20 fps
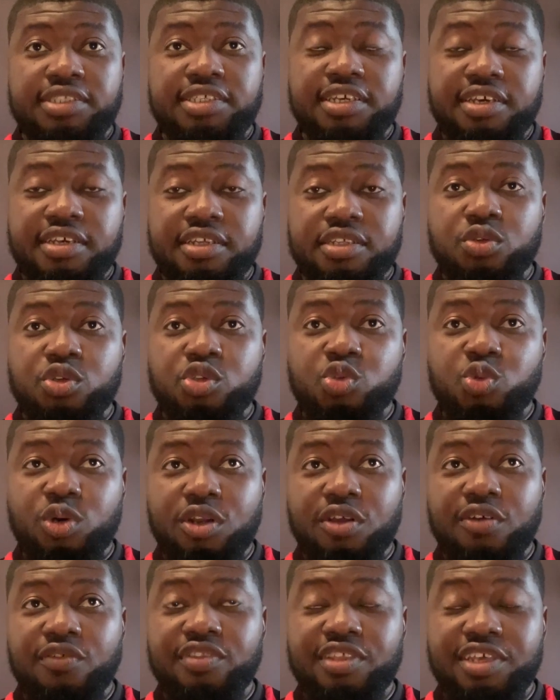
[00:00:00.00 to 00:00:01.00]
I think it was
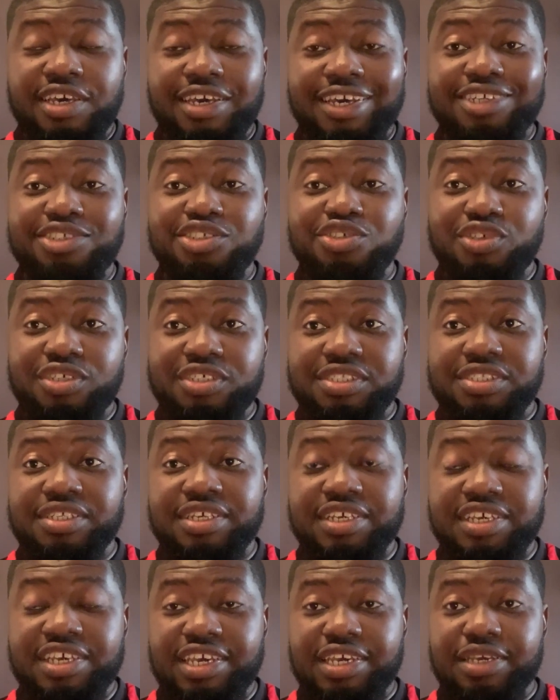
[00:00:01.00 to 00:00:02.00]
one of the
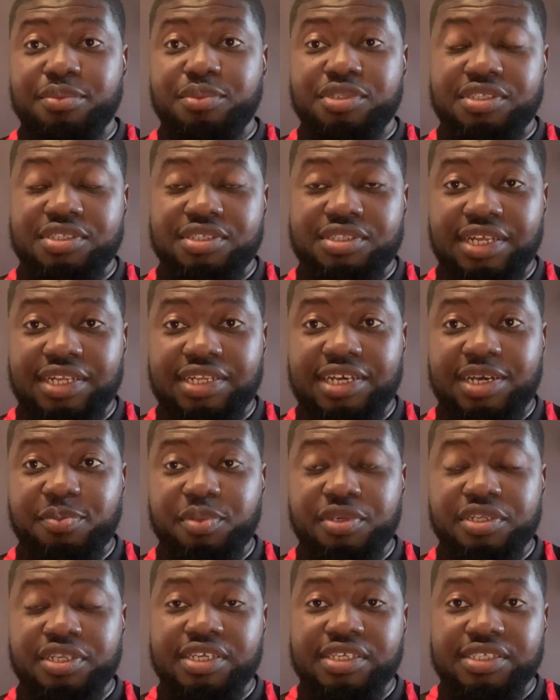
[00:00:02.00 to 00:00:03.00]
interesting games that
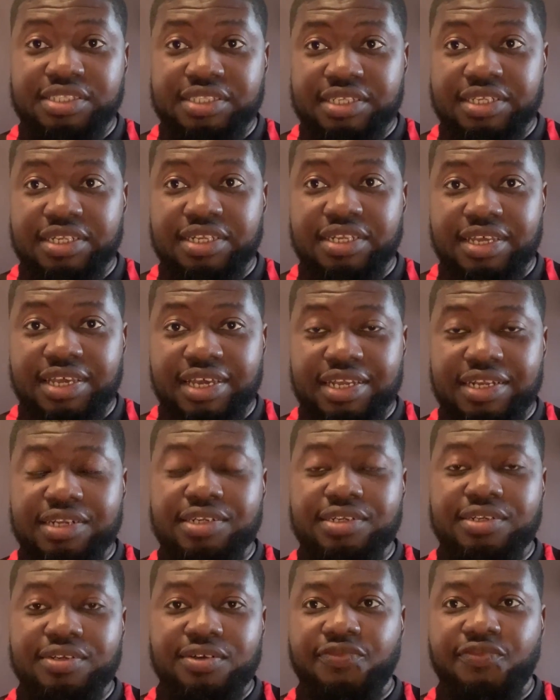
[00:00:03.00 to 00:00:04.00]
happened yesterday.
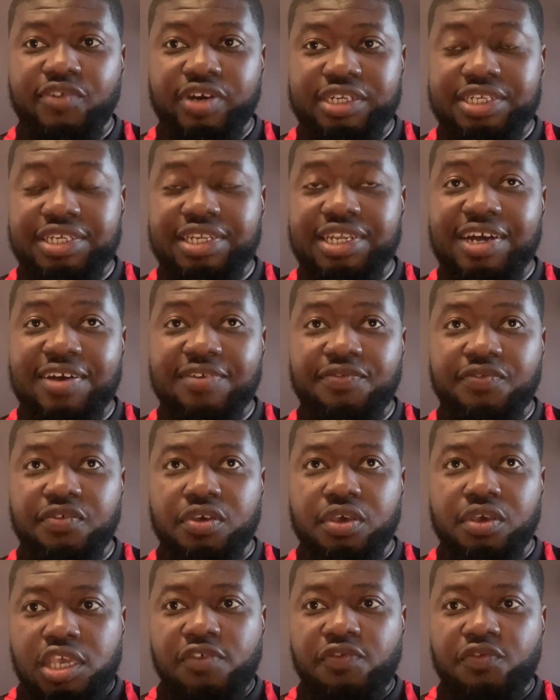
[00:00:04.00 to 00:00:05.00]
And funny enough,
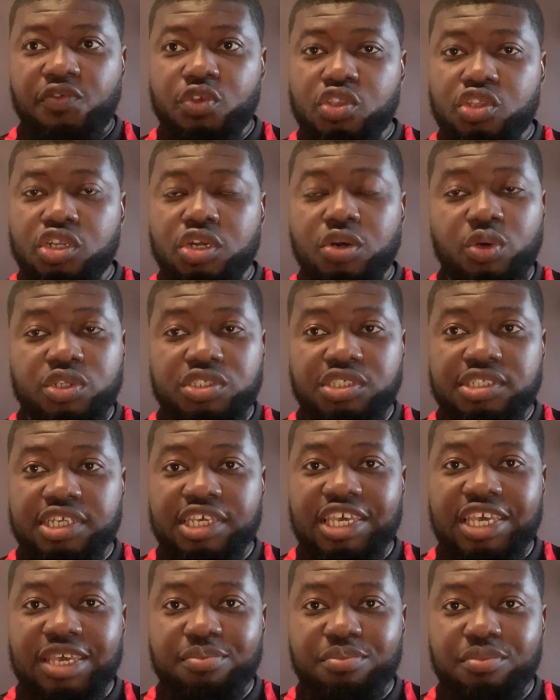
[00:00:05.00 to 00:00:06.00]
if you do not watch the
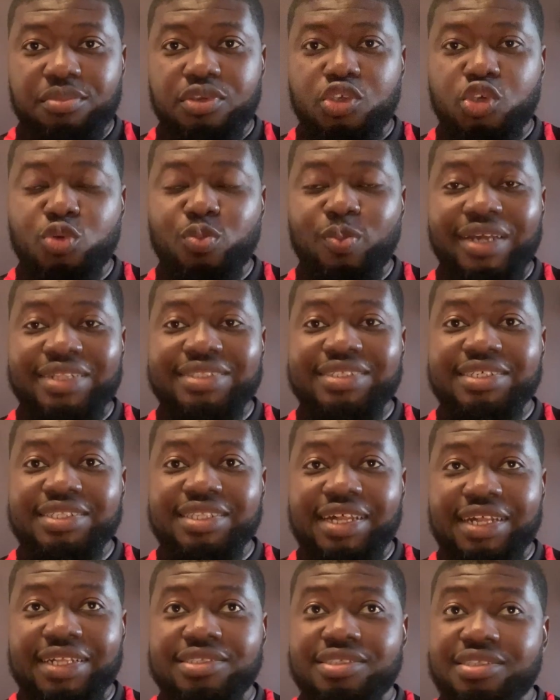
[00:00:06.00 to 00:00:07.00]
game, you might
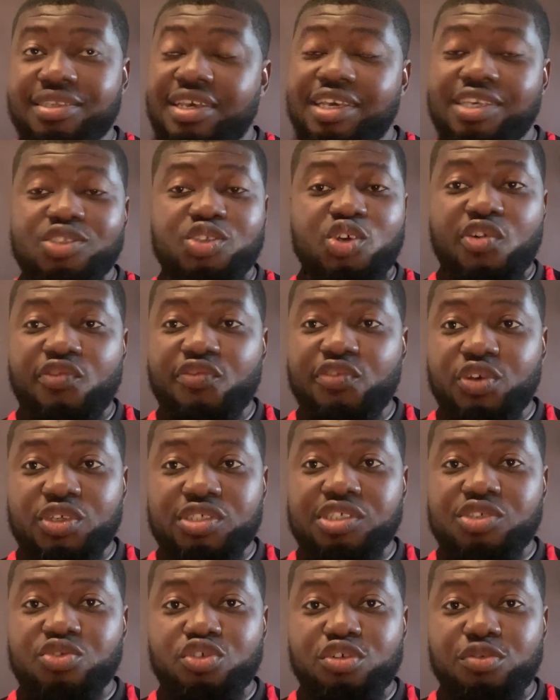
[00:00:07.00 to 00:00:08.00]
think that, yeah, it's
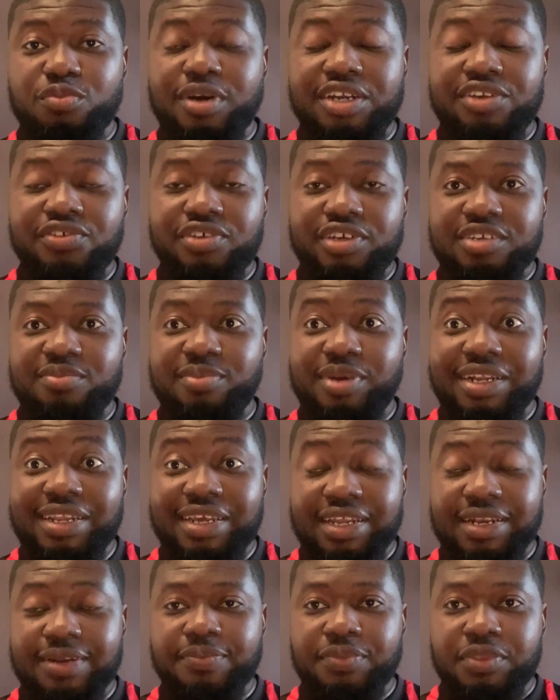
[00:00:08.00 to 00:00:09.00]
obvious, it's Real Madrid. But
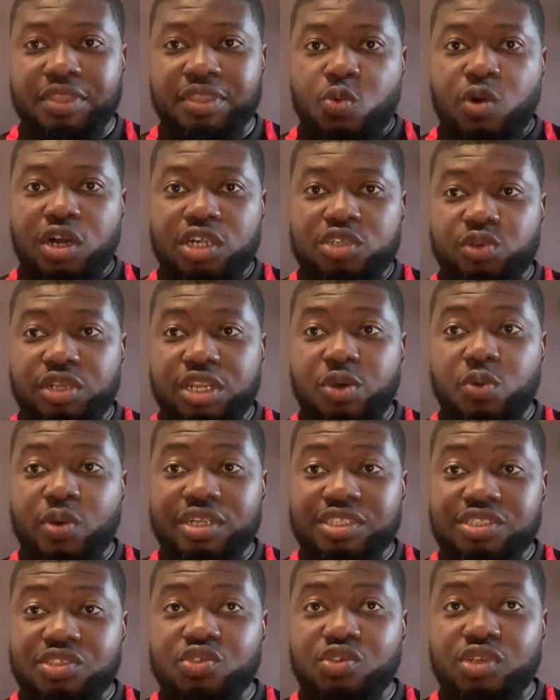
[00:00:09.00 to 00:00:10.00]
then what really
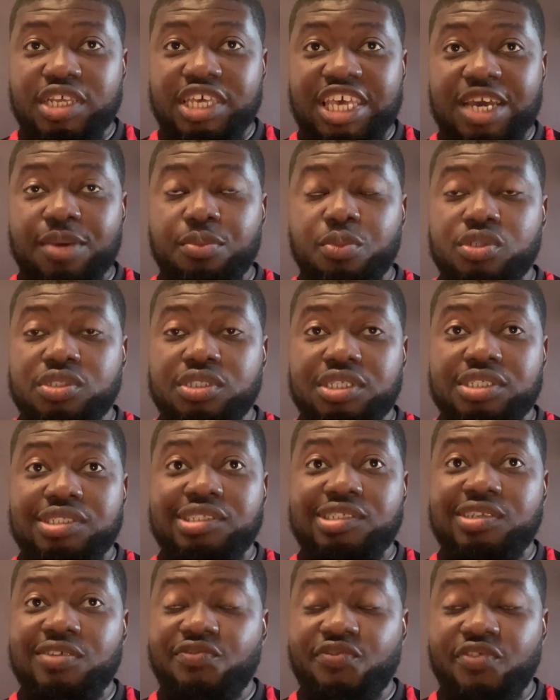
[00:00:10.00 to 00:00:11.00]
went into the game was a
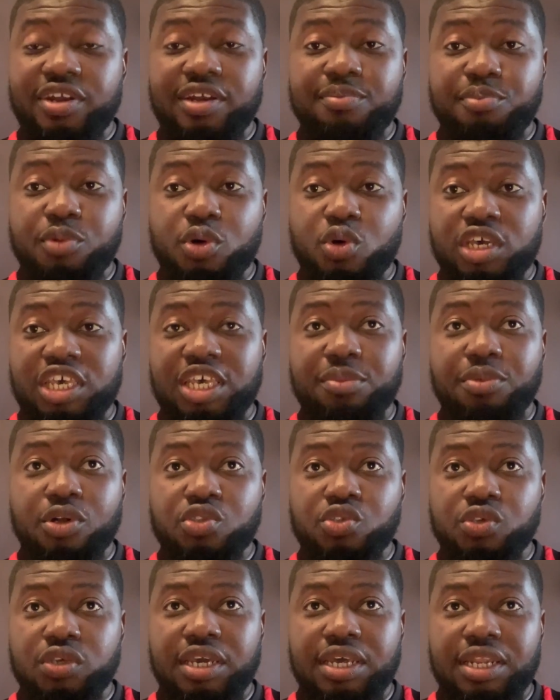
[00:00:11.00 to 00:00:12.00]
different ball game
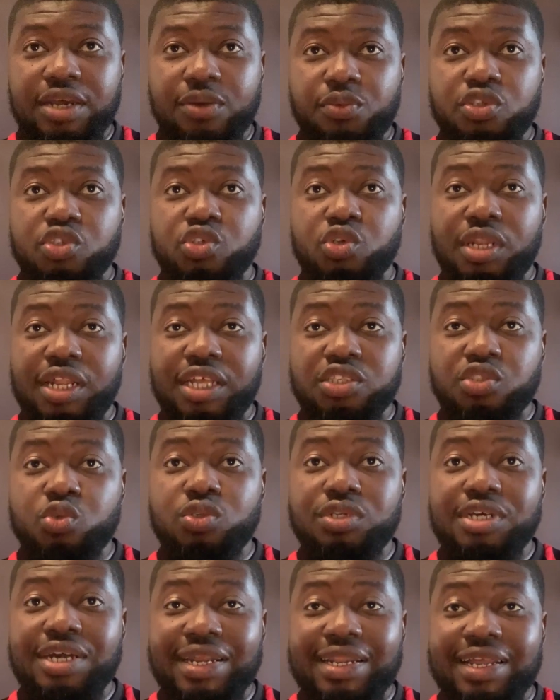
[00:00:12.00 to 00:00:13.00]
altogether. We saw that
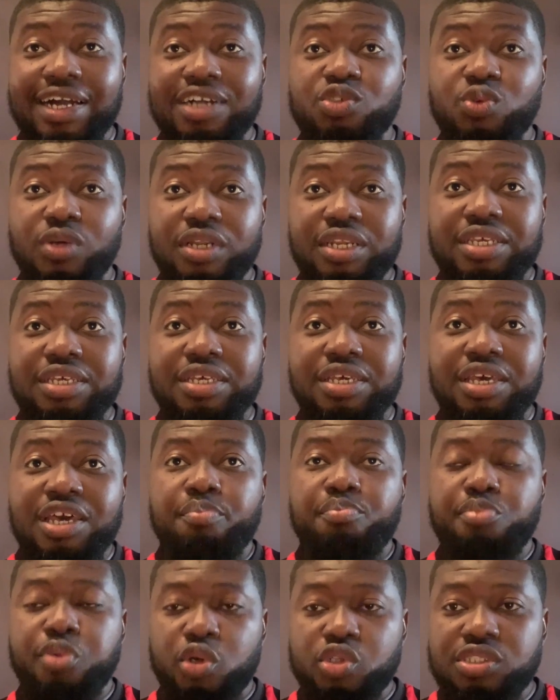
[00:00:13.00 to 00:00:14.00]
Stuttgart actually
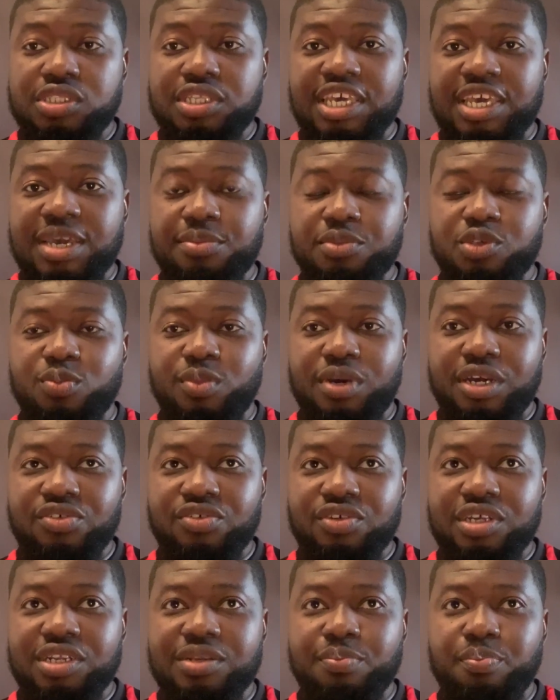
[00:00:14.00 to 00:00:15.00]
brought the game to
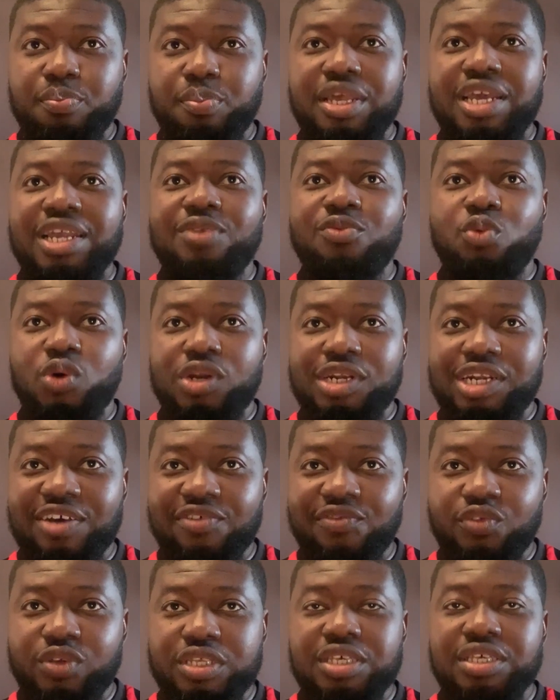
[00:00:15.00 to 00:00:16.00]
Madrid, played
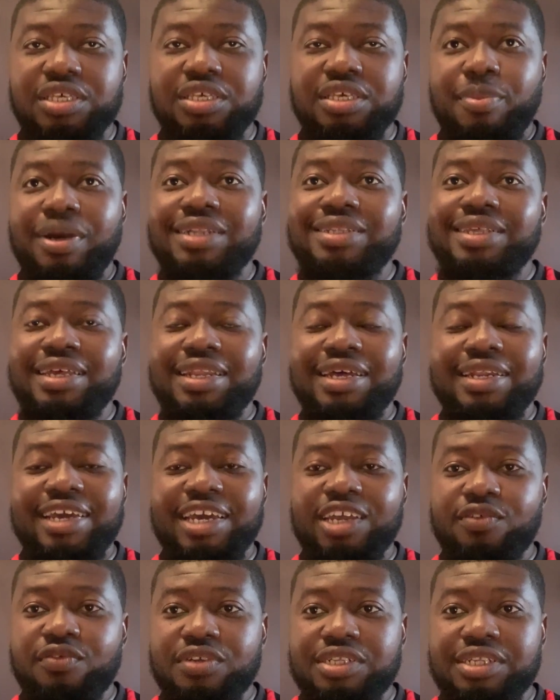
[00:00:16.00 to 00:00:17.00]
wonderfully, but then at
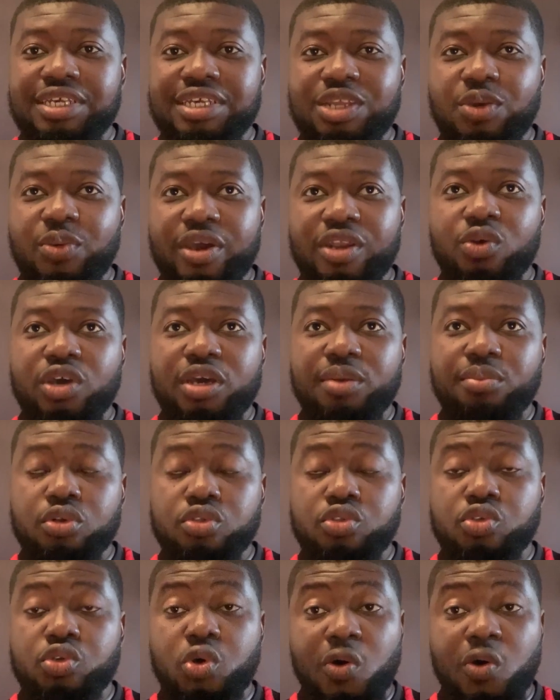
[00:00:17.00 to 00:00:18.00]
the end of the day, they were not
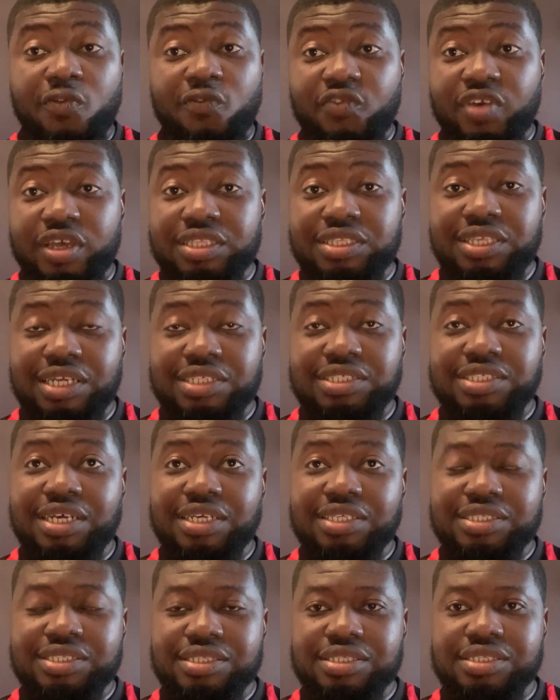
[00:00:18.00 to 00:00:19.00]
able to convert their
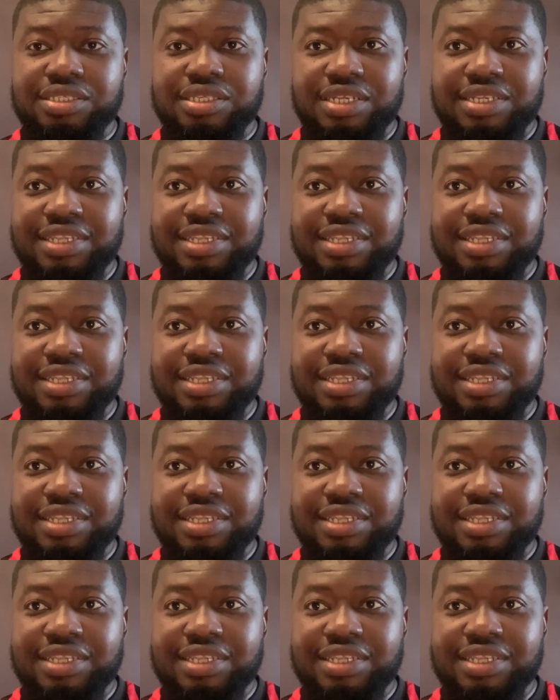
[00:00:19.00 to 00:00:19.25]
chances.